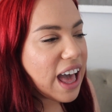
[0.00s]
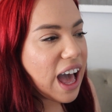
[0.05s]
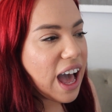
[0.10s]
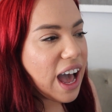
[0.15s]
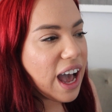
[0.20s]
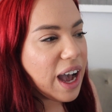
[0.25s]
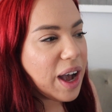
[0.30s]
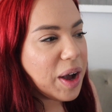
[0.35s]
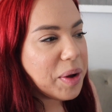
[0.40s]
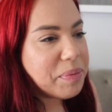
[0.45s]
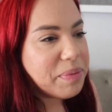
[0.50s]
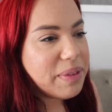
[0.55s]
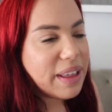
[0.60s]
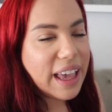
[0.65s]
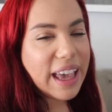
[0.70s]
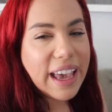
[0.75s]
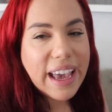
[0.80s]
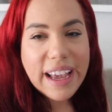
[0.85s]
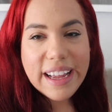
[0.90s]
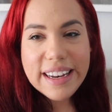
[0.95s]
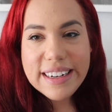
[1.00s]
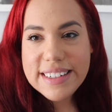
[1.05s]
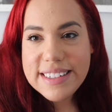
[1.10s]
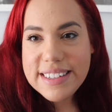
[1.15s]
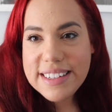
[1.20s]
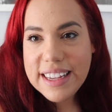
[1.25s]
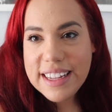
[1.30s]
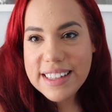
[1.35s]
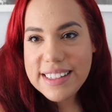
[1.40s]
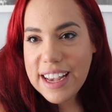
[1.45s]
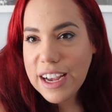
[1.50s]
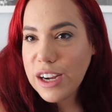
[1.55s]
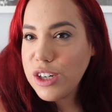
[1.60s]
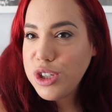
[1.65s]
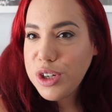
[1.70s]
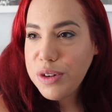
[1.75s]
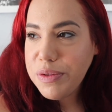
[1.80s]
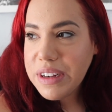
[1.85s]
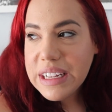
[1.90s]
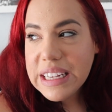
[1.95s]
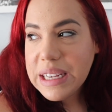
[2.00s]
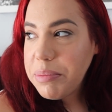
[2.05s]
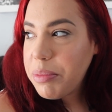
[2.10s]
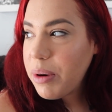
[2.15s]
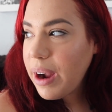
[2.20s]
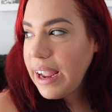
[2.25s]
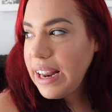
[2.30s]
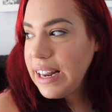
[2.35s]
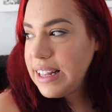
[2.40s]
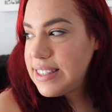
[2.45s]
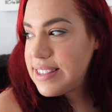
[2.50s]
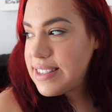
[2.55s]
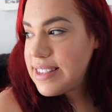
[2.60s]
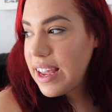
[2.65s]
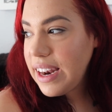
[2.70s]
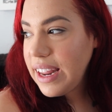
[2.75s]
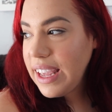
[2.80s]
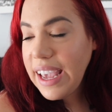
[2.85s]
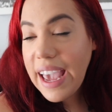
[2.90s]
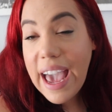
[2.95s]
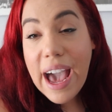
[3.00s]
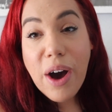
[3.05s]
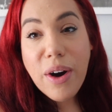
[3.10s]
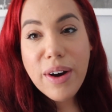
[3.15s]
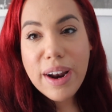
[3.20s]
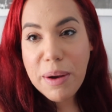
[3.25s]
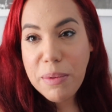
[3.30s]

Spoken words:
And it's actually really bright and sunny out.